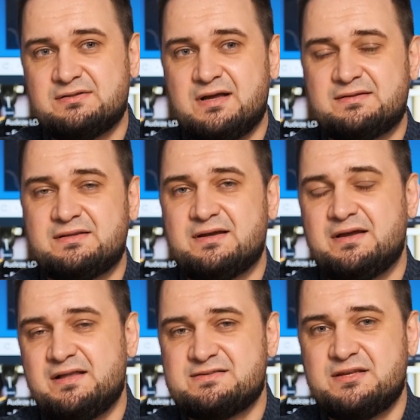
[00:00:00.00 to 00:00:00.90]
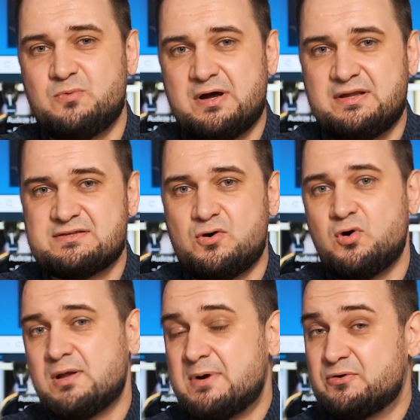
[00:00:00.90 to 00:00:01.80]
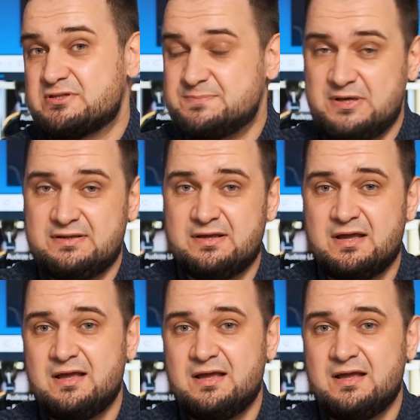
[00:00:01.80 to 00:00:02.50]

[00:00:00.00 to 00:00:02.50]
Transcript: that LCD-1 is all about speed,